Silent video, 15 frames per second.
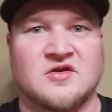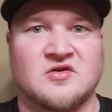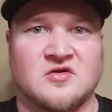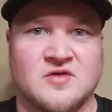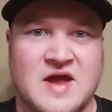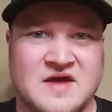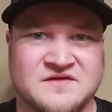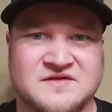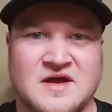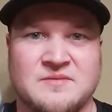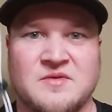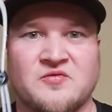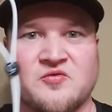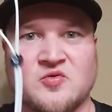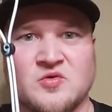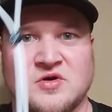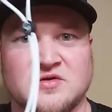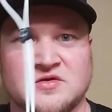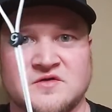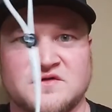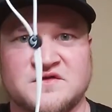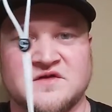You know, last time they threw in a
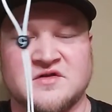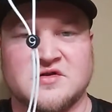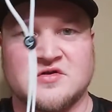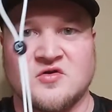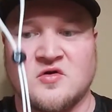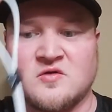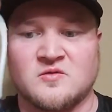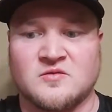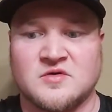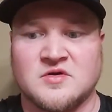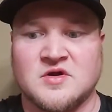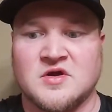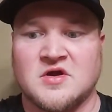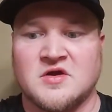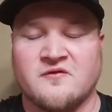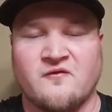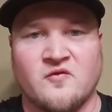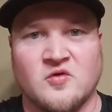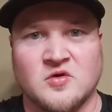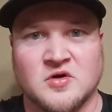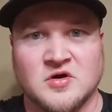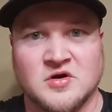little silicone
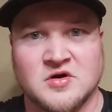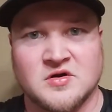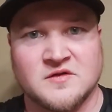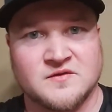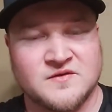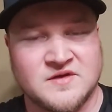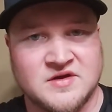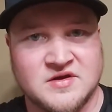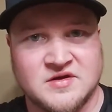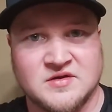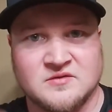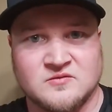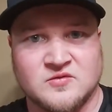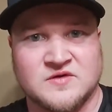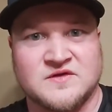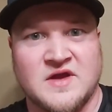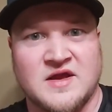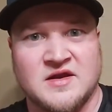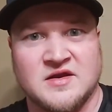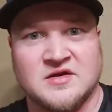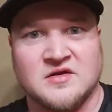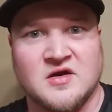for the
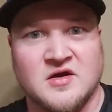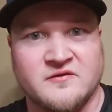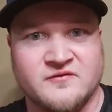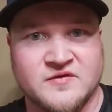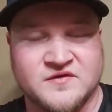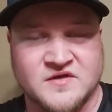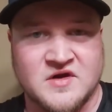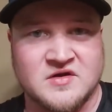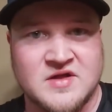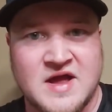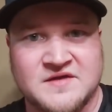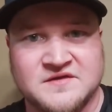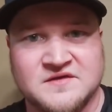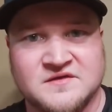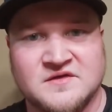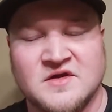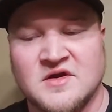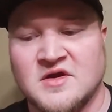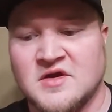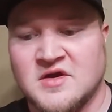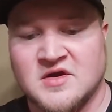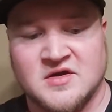retaining of the sunglasses.
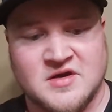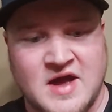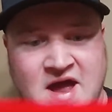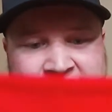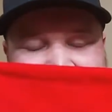I